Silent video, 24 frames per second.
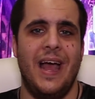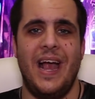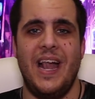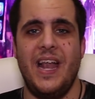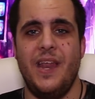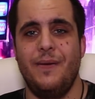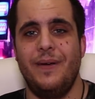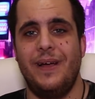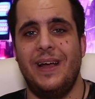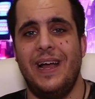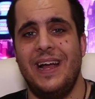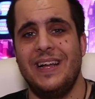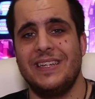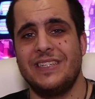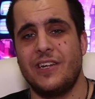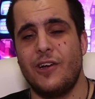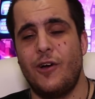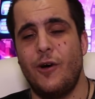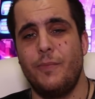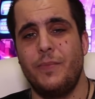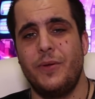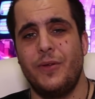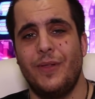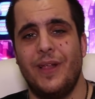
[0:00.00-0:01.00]
Anyway, guys, I
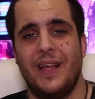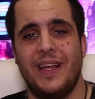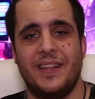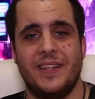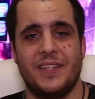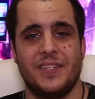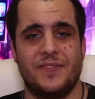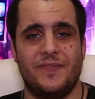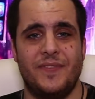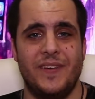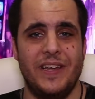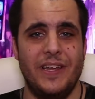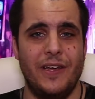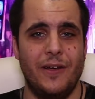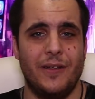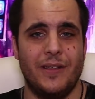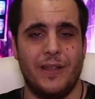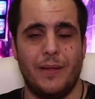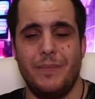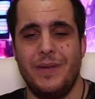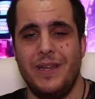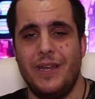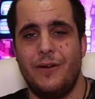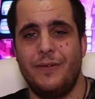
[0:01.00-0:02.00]
hope you liked this video.
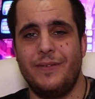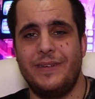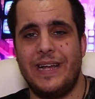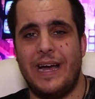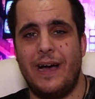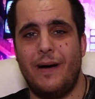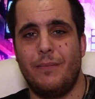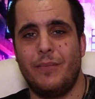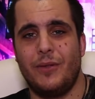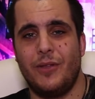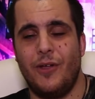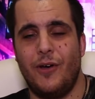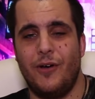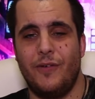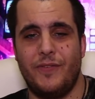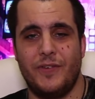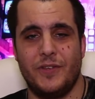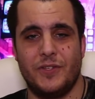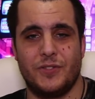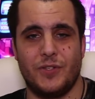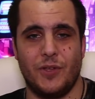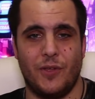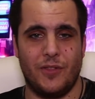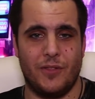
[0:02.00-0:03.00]
Let me know down below
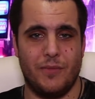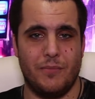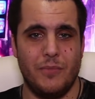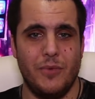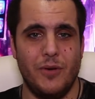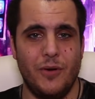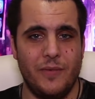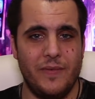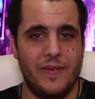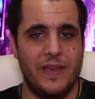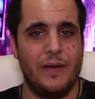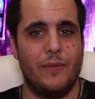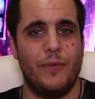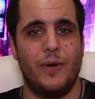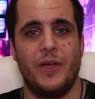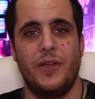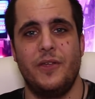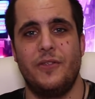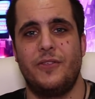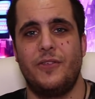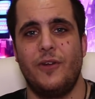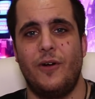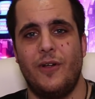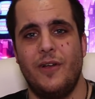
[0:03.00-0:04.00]
if you saw the movie, what
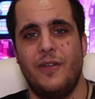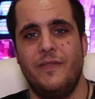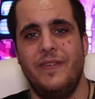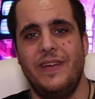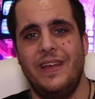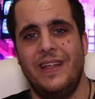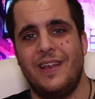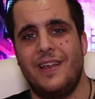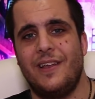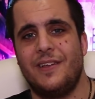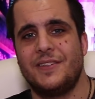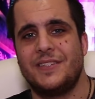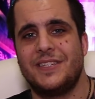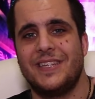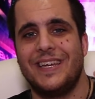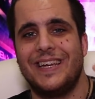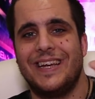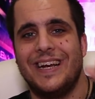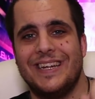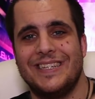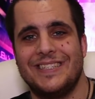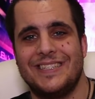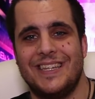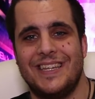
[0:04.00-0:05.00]
you thought of it, and I'll see
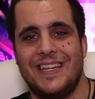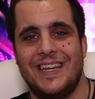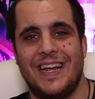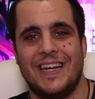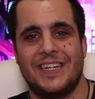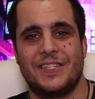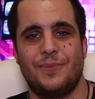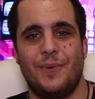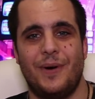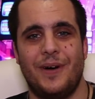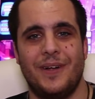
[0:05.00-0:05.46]
you guys in the next